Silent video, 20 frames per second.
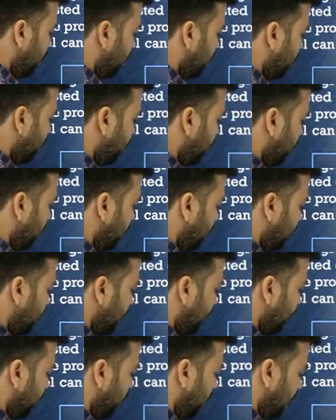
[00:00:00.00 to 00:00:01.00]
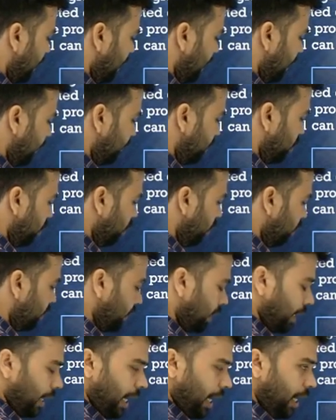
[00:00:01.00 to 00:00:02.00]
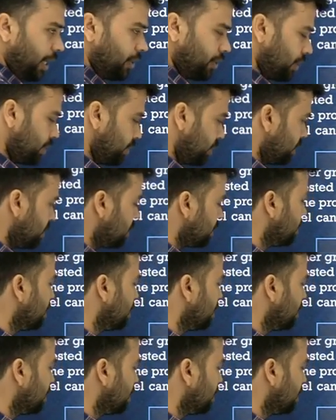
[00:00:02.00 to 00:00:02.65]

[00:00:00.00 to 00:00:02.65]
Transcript: fold, 3 fold, and up to k iterations.